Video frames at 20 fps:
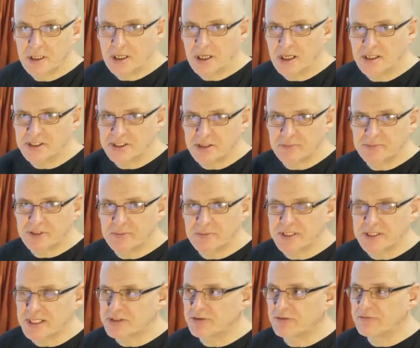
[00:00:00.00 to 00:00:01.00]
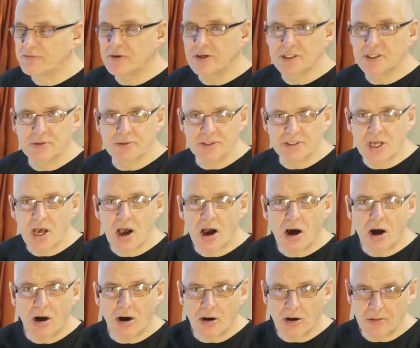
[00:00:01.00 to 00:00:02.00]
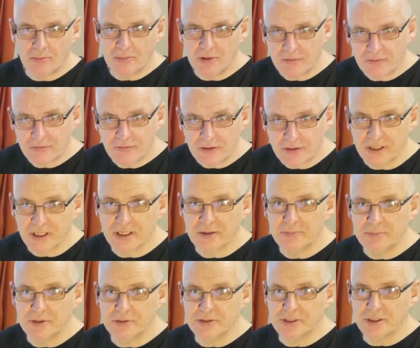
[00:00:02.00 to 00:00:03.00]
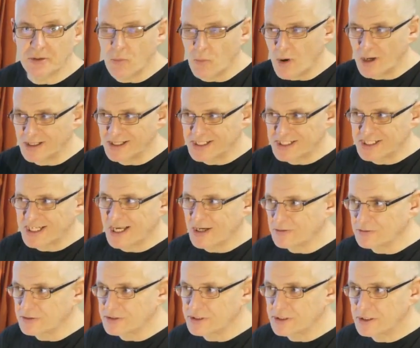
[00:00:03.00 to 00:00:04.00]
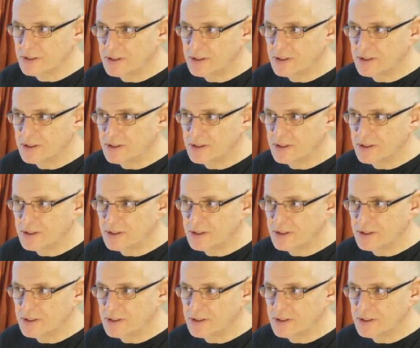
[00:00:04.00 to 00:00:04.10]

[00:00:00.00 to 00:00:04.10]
And sometimes that's referred to as homophonic music, one sound.